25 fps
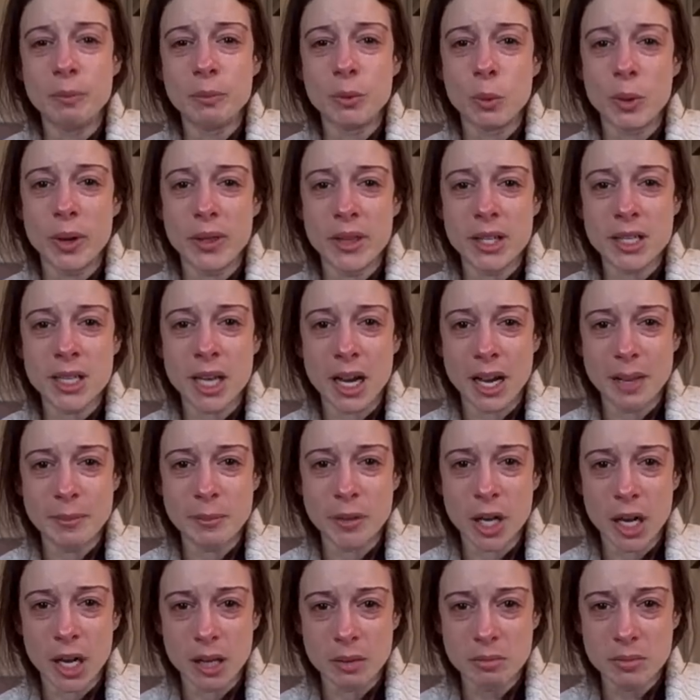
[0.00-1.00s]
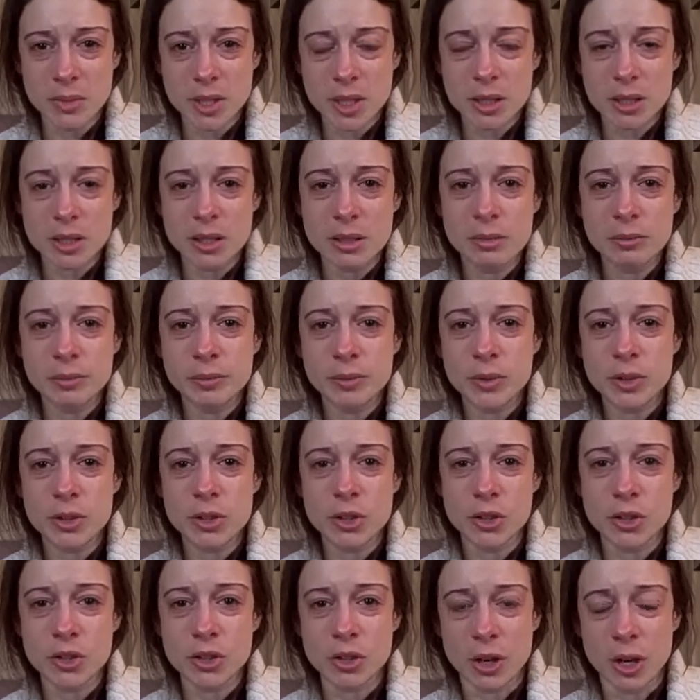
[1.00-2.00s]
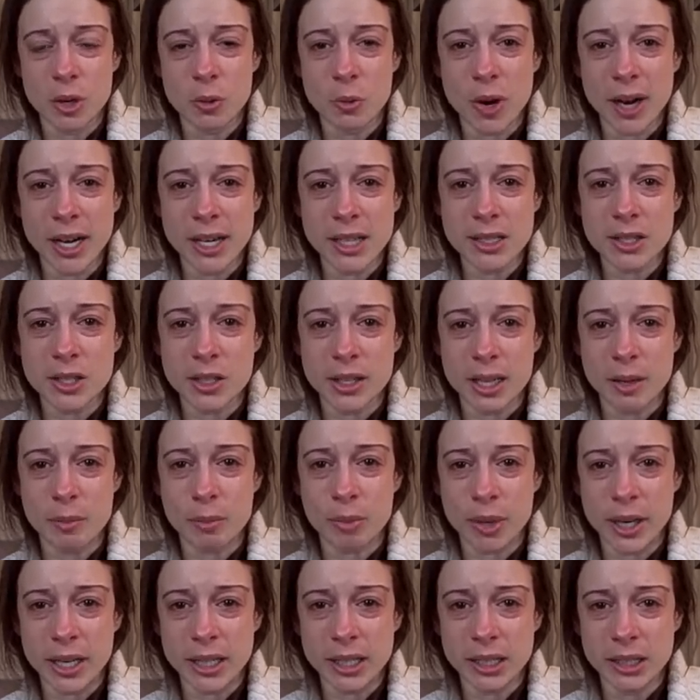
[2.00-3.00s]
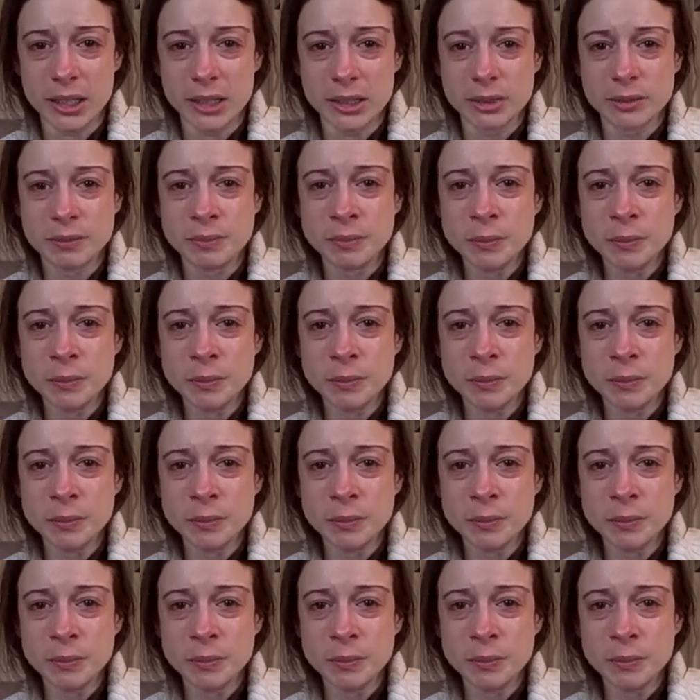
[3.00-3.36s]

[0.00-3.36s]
when the time comes to start wanting to get pregnant.